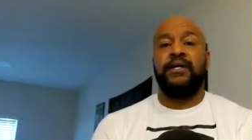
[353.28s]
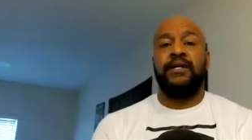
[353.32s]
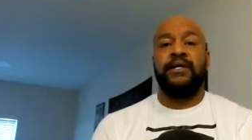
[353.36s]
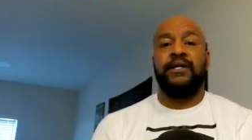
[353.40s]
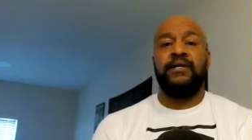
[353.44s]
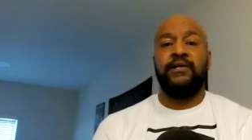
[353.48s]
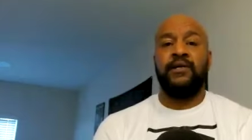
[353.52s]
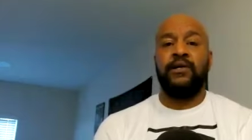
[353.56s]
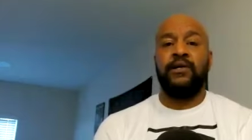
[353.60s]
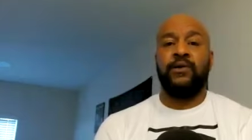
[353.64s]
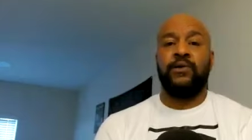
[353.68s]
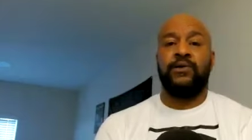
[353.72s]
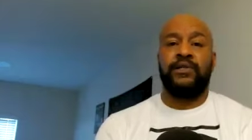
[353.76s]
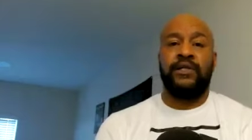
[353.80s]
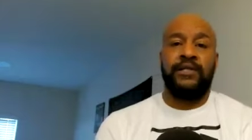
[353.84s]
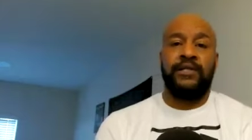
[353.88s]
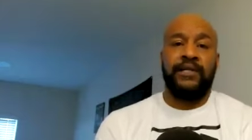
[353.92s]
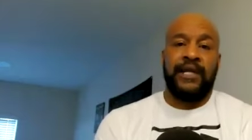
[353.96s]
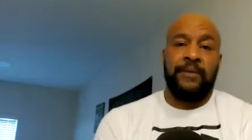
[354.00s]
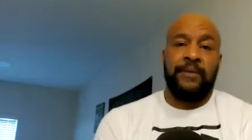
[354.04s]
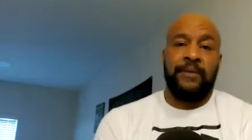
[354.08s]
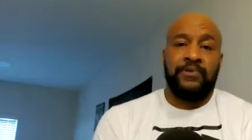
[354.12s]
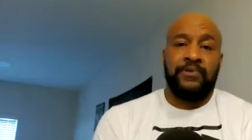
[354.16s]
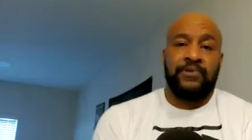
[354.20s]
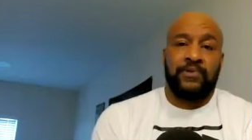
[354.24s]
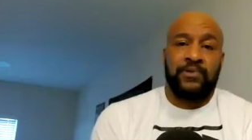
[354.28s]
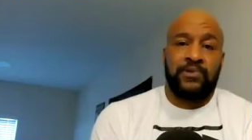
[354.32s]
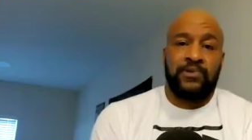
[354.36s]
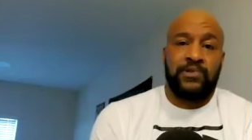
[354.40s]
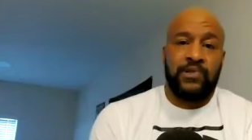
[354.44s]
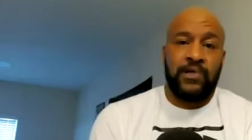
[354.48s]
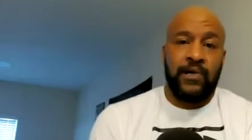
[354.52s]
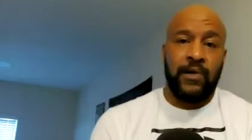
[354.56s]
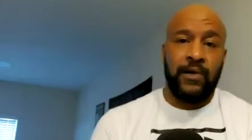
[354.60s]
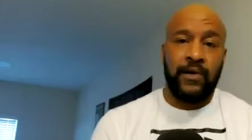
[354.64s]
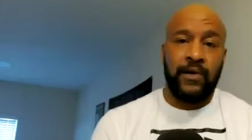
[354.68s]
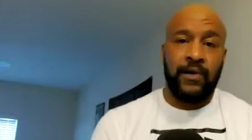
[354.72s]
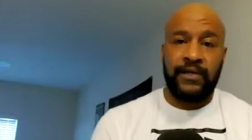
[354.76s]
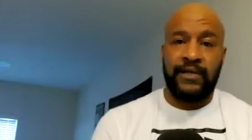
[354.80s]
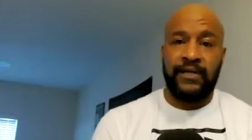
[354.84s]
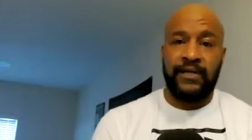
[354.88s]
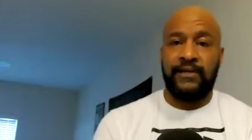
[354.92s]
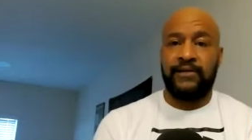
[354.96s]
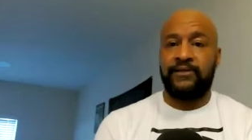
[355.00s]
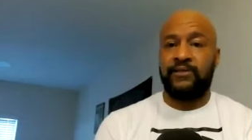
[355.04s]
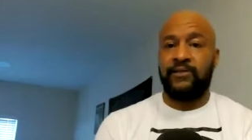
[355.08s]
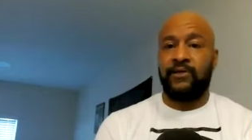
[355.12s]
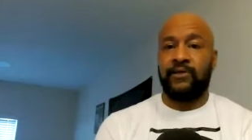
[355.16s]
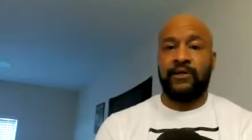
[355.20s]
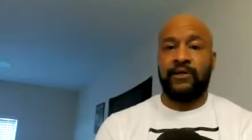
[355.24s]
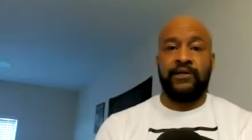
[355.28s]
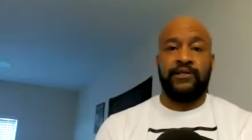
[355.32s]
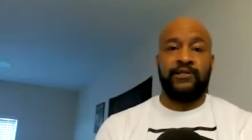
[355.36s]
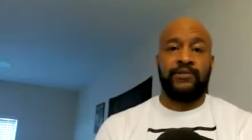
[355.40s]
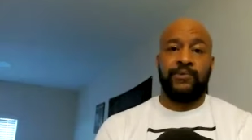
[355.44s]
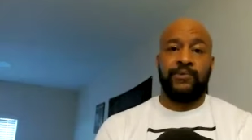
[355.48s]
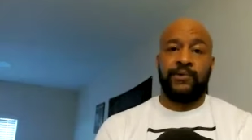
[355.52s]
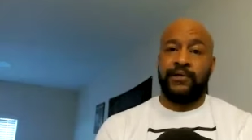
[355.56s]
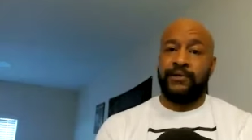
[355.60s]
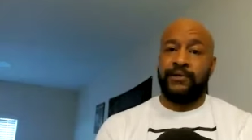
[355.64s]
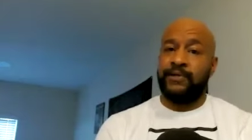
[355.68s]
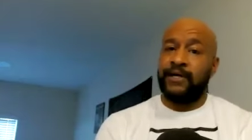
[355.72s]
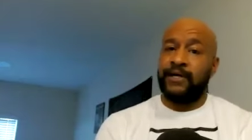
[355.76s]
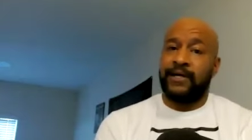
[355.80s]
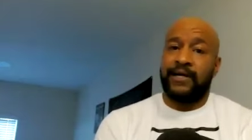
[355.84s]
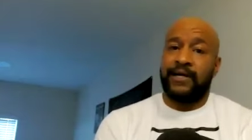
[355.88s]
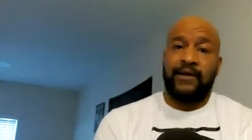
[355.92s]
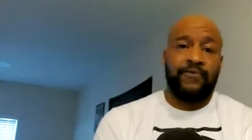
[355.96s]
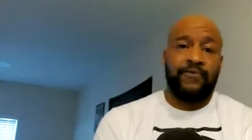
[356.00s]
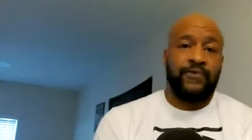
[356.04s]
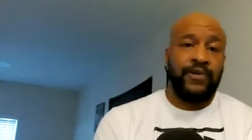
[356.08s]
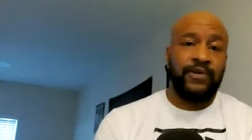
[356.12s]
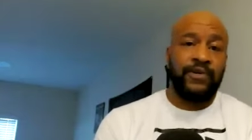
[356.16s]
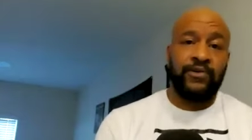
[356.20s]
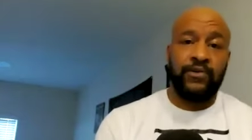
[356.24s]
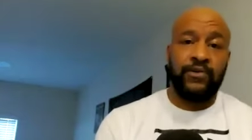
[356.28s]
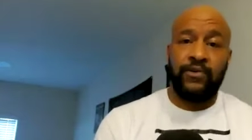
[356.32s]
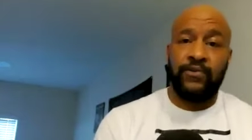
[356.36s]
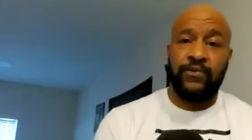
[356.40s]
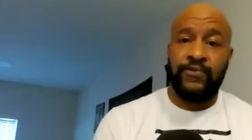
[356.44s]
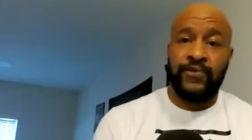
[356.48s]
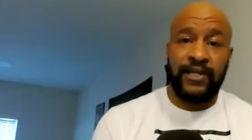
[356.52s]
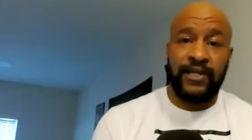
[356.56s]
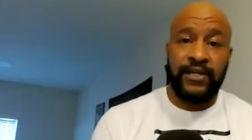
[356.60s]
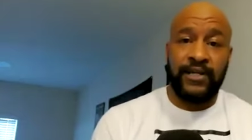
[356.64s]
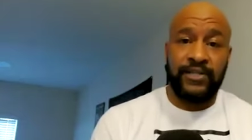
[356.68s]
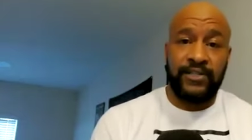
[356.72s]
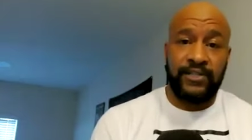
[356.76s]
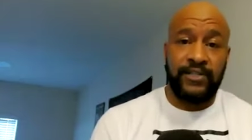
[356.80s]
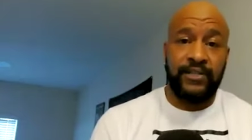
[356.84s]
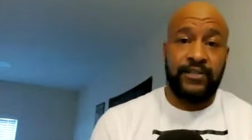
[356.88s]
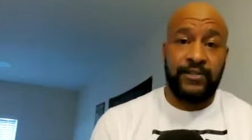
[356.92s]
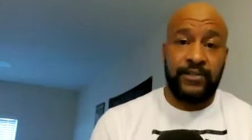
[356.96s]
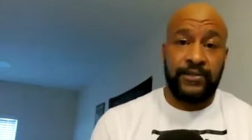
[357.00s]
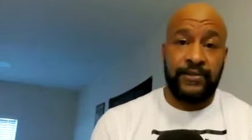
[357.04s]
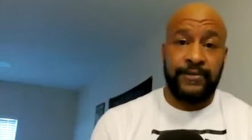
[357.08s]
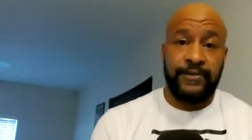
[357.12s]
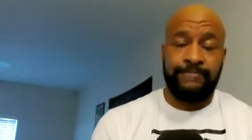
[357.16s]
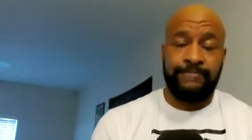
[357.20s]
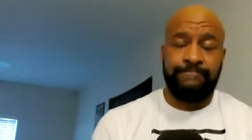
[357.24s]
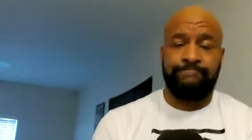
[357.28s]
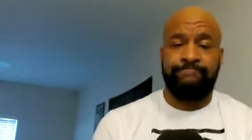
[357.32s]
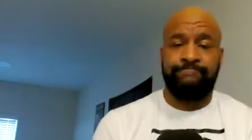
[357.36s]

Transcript: You know, the neighbors was talking. So guess what? I got ridiculed for that shit too.